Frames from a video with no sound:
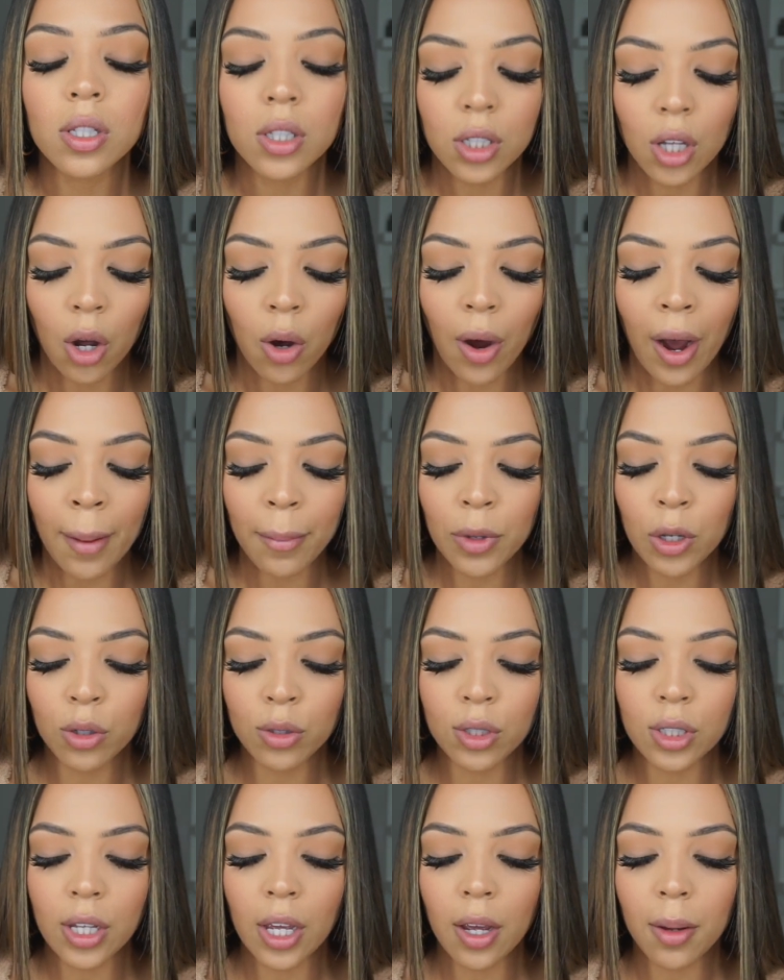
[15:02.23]
So I'm
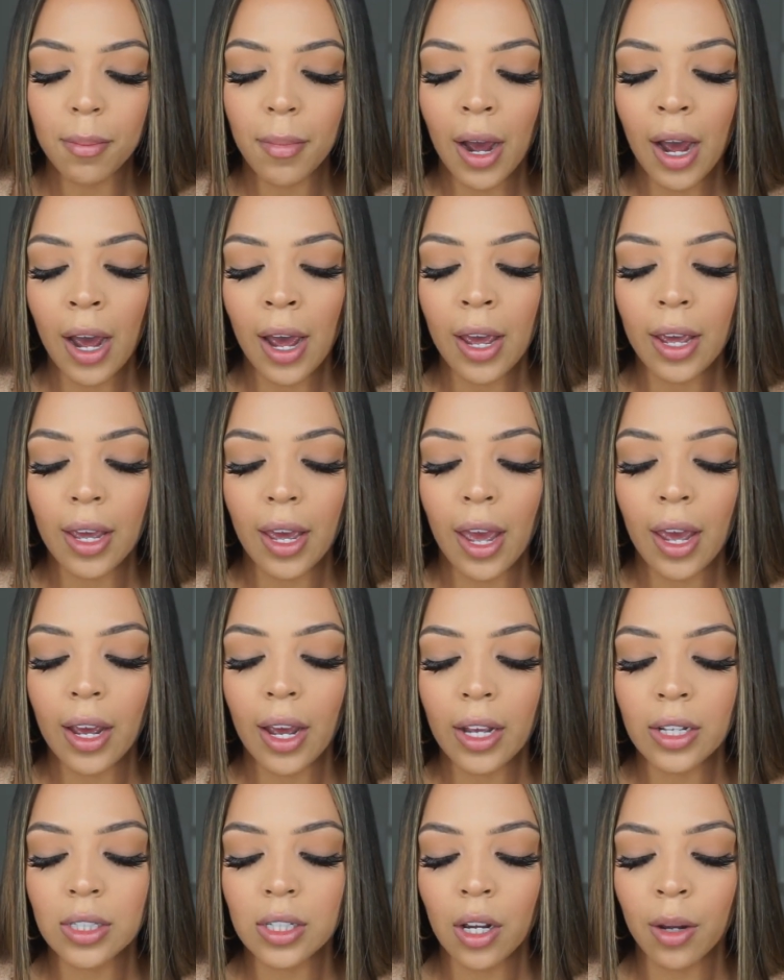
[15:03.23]
using my
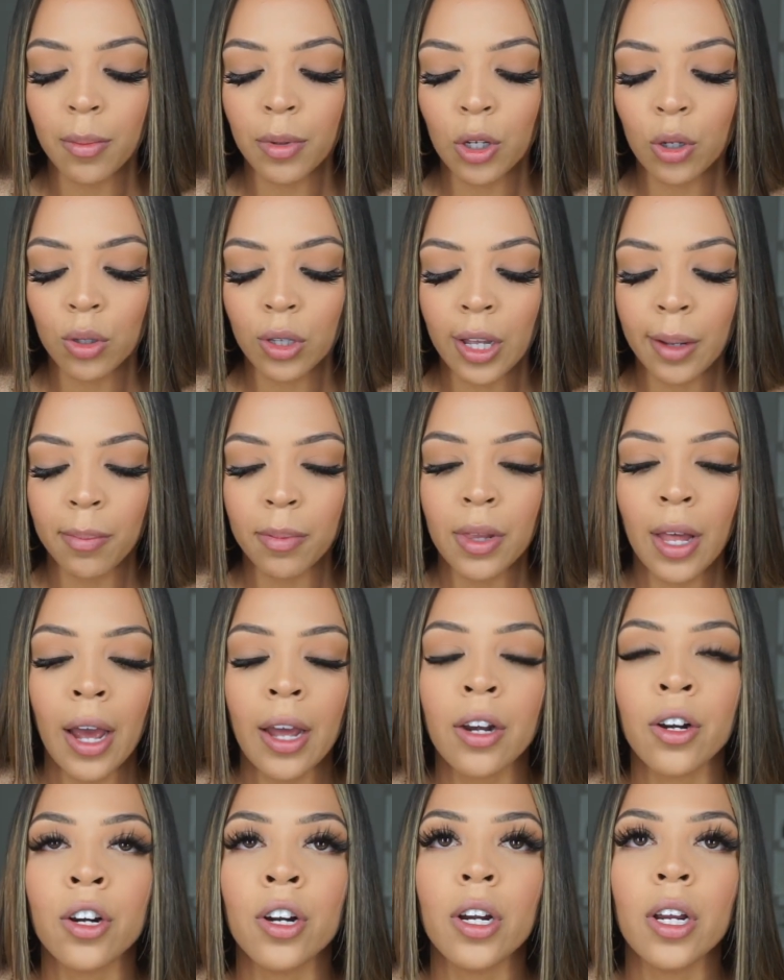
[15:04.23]
KKW lip
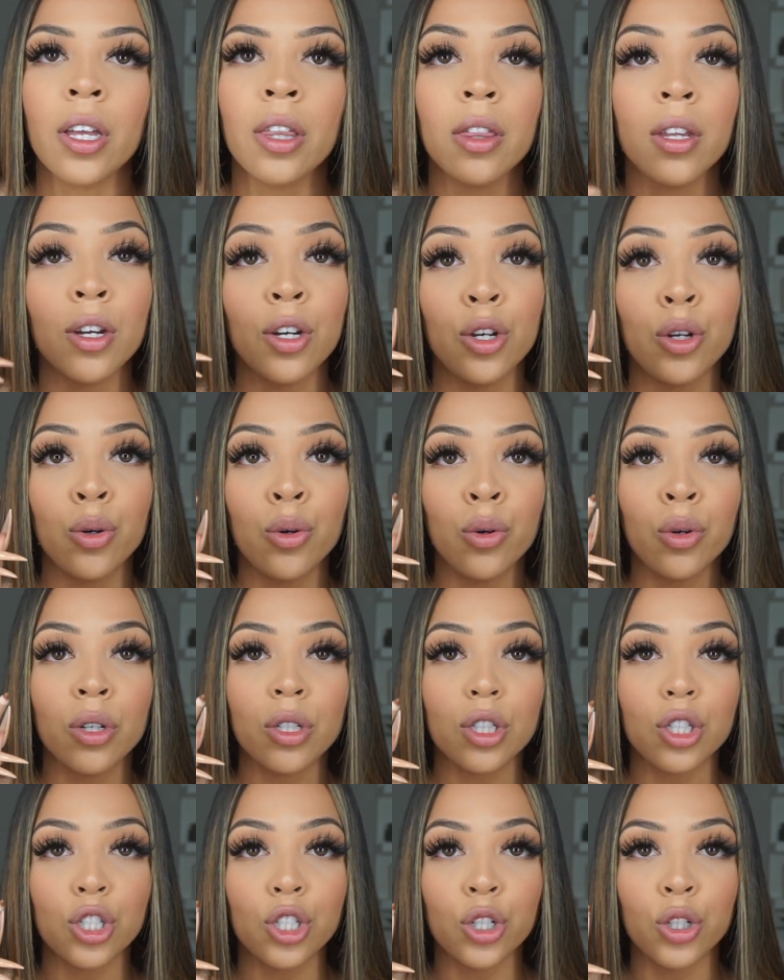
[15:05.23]
liner in the nude
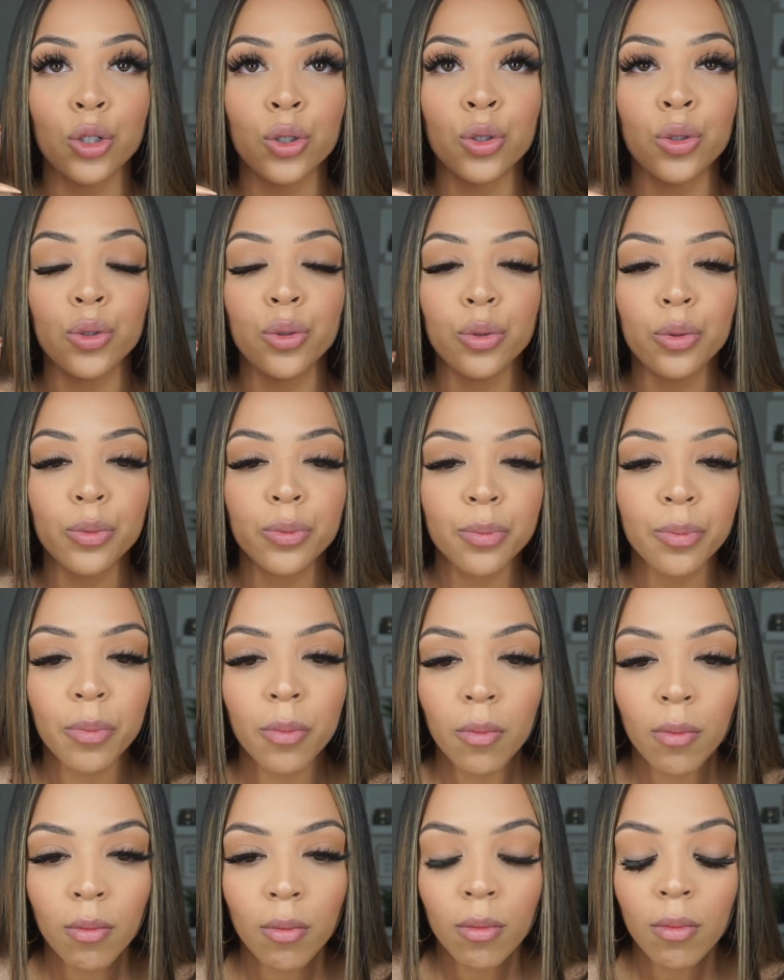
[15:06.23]
2.
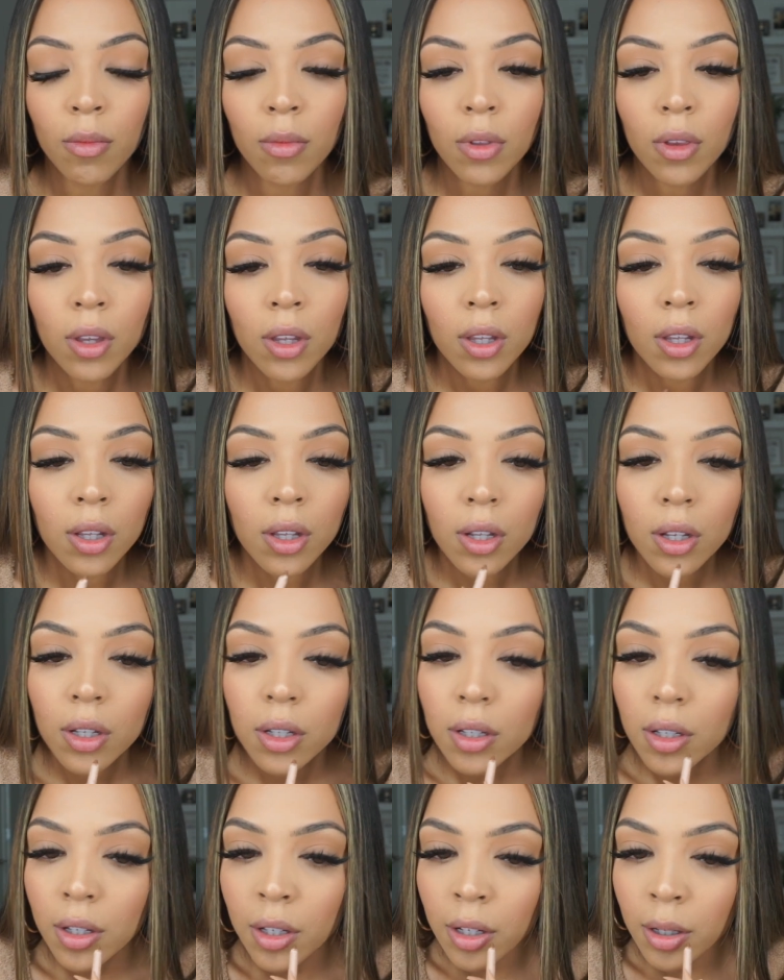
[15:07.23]

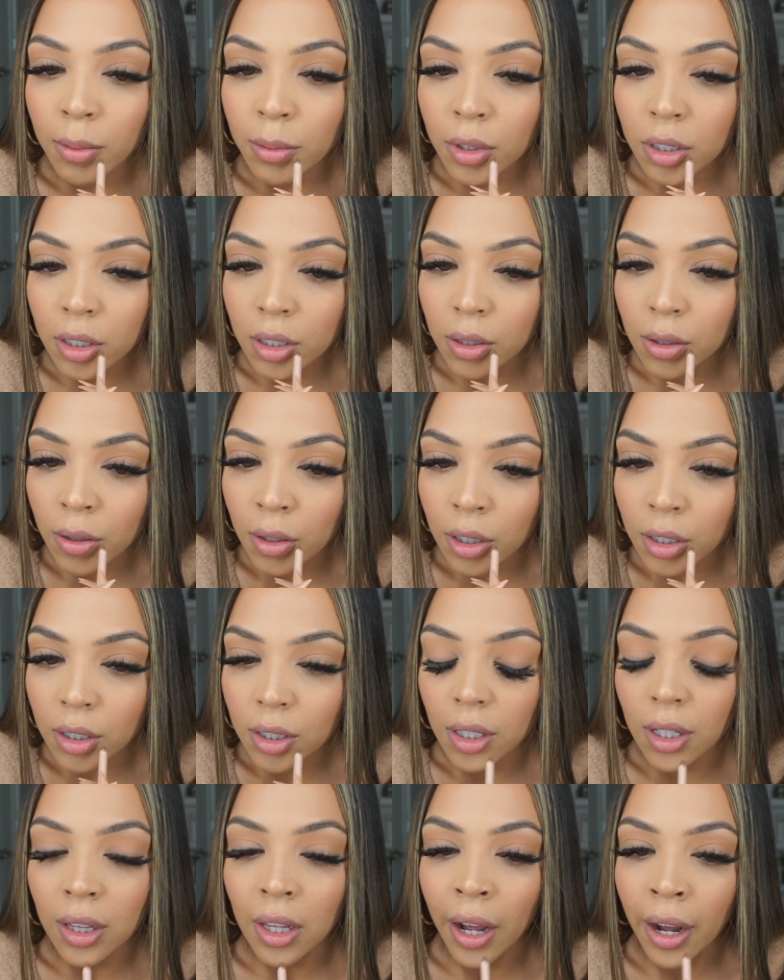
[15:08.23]
And I'm just going
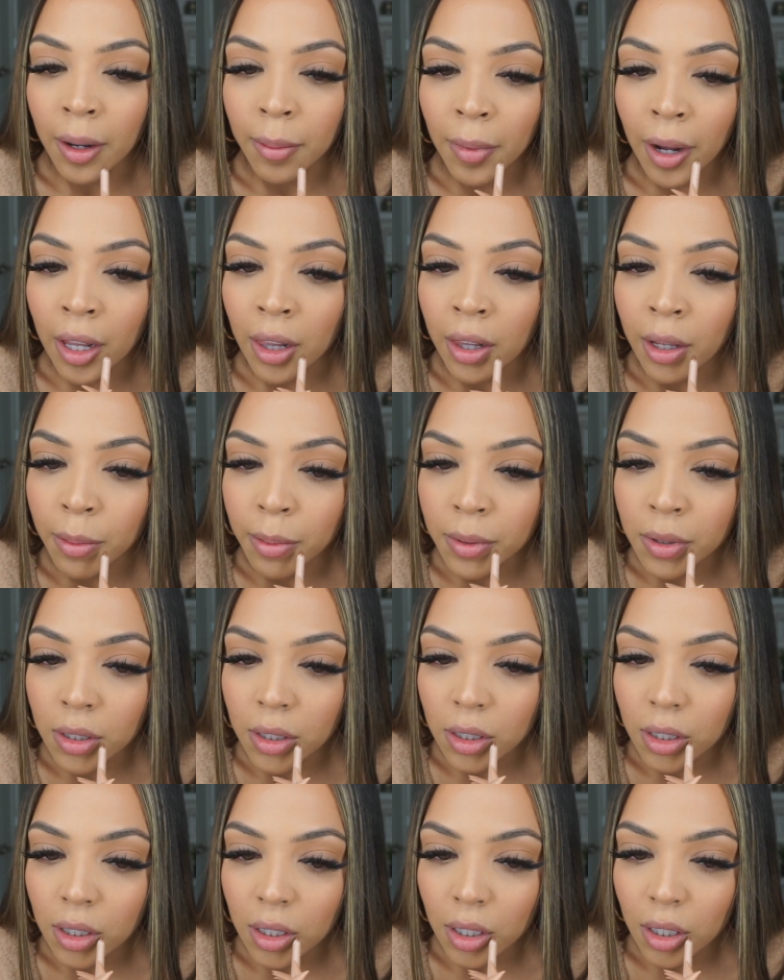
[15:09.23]
to line my lips.